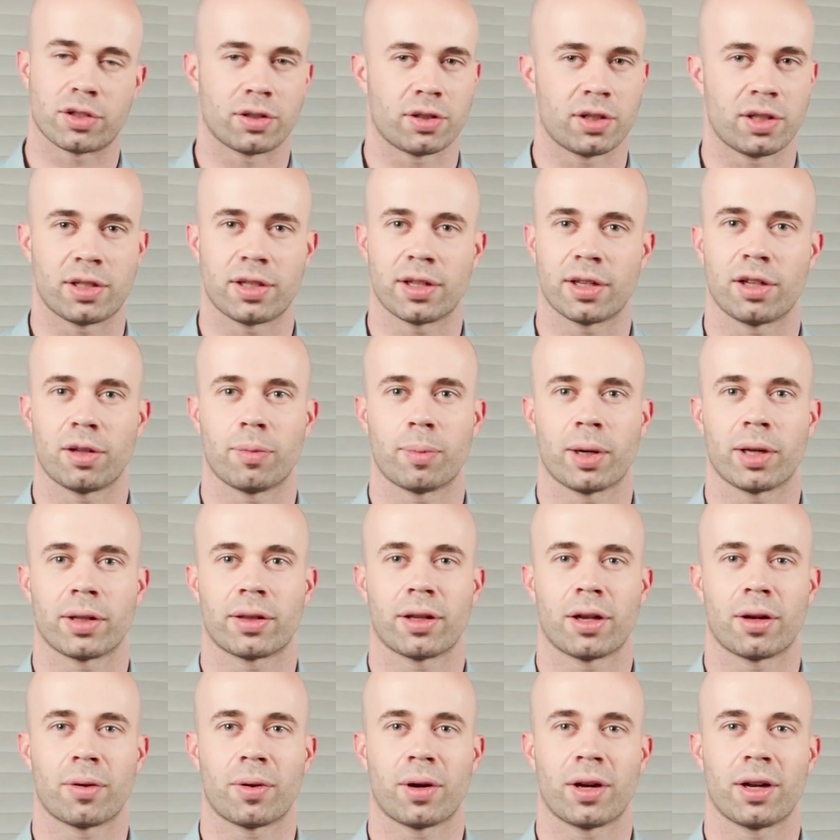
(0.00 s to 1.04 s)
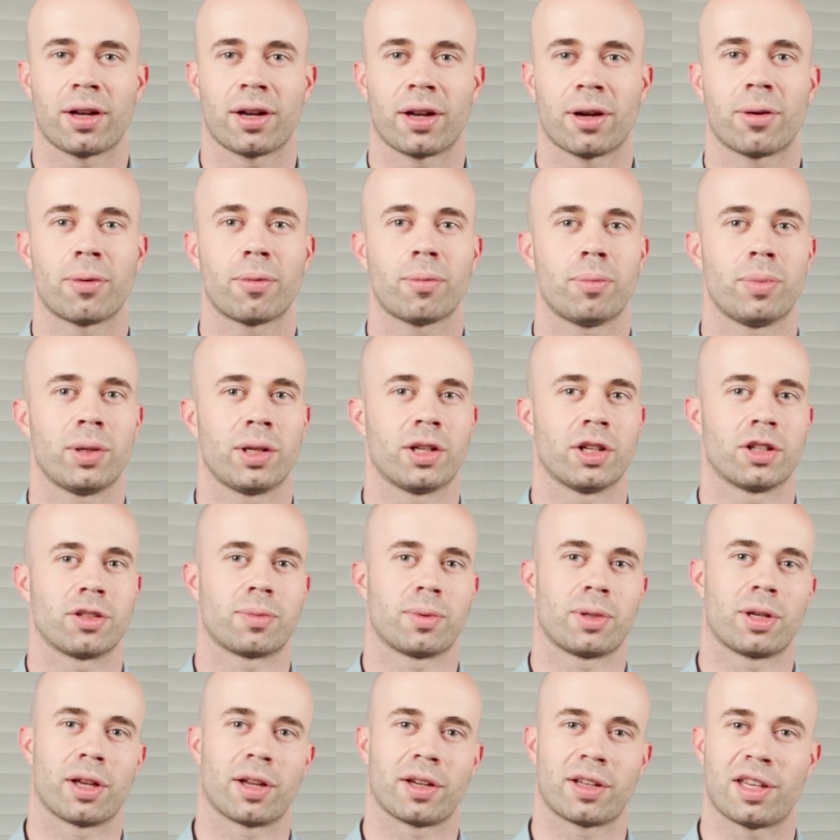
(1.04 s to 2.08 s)
of detail about that right now because
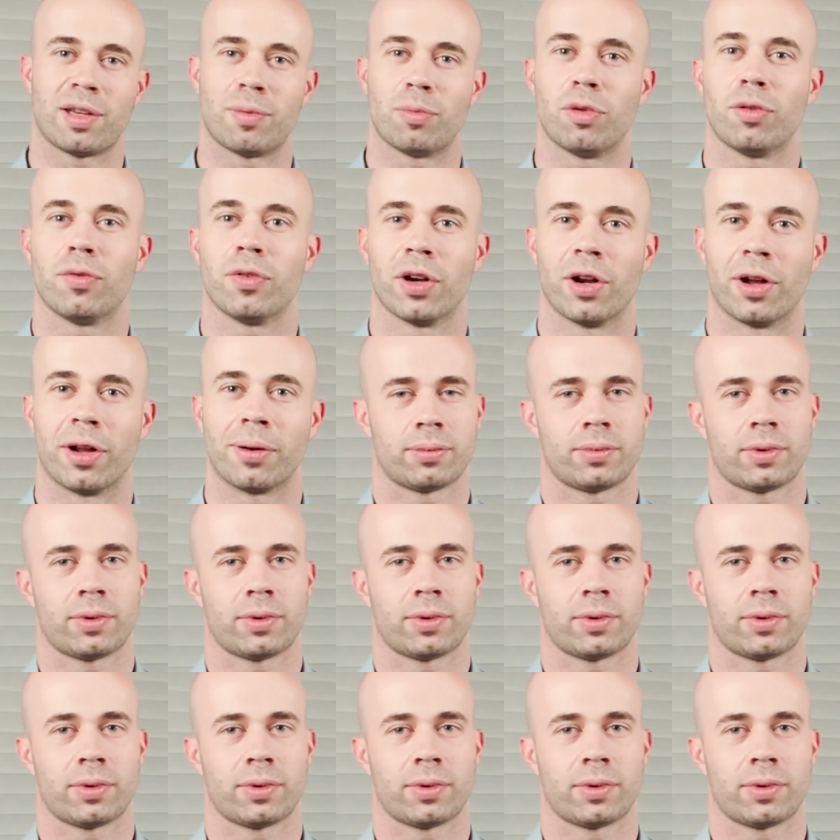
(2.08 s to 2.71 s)
we got to keep moving on.